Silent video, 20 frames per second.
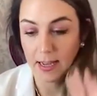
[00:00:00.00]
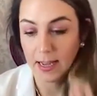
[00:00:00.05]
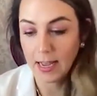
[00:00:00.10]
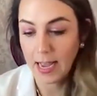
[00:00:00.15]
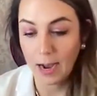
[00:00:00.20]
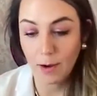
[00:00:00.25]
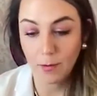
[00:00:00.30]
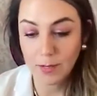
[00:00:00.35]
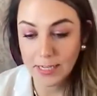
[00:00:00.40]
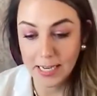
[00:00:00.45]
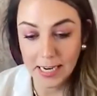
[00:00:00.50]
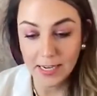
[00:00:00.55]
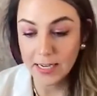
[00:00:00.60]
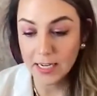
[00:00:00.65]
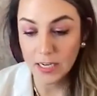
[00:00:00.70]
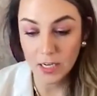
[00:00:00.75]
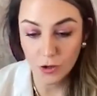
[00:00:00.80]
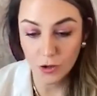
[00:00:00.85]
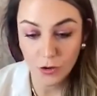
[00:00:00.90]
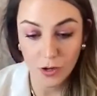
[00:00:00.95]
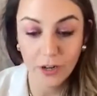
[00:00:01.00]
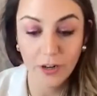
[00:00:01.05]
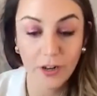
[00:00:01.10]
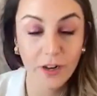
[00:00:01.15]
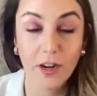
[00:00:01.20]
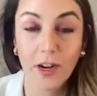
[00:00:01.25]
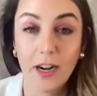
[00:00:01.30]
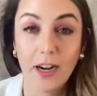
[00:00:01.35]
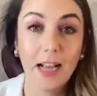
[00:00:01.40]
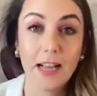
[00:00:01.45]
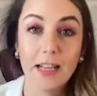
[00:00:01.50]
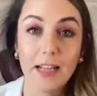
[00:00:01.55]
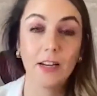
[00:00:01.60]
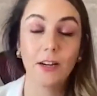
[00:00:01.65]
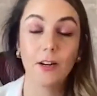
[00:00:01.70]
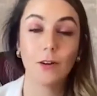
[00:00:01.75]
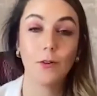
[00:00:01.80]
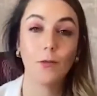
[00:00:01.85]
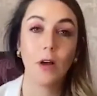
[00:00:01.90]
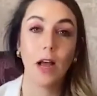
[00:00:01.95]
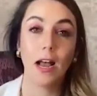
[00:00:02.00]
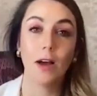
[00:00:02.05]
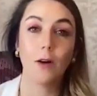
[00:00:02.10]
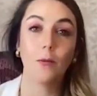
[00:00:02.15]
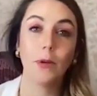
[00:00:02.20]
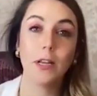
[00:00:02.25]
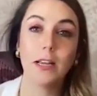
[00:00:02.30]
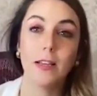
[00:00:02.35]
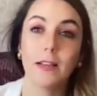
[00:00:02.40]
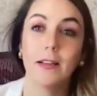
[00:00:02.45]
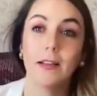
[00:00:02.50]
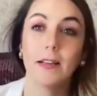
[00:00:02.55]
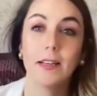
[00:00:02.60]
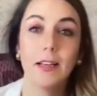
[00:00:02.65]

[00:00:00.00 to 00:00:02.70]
how dentistry or, how we,